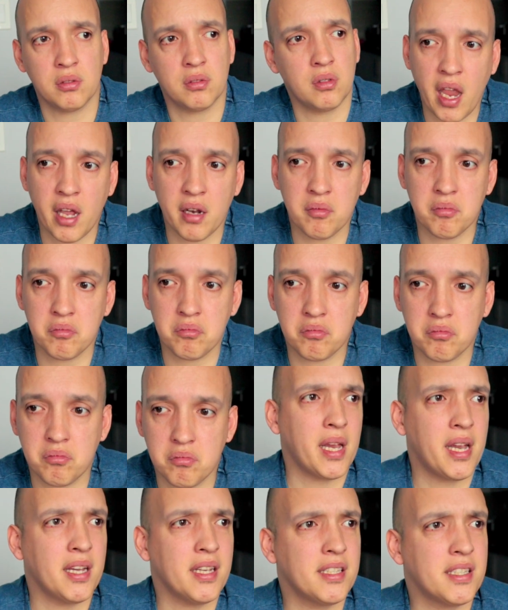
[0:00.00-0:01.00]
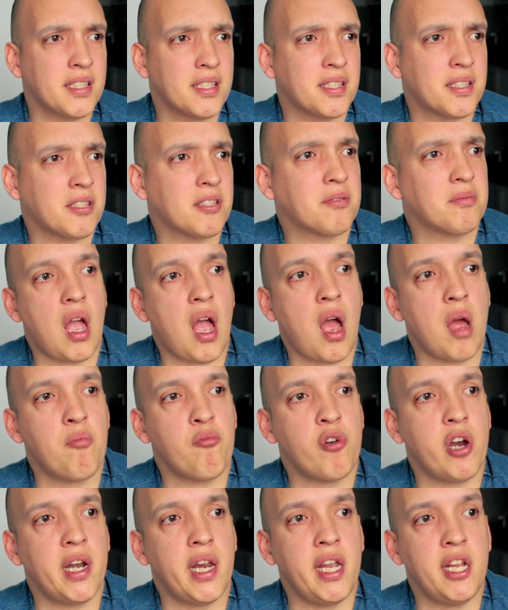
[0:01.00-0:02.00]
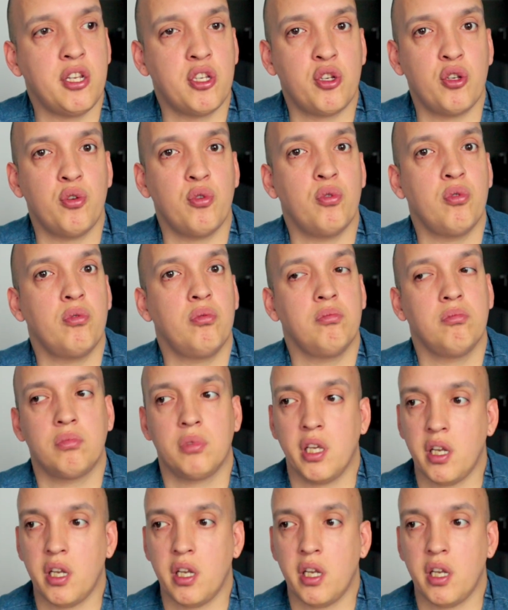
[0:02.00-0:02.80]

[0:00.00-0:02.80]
and because I'm ready to,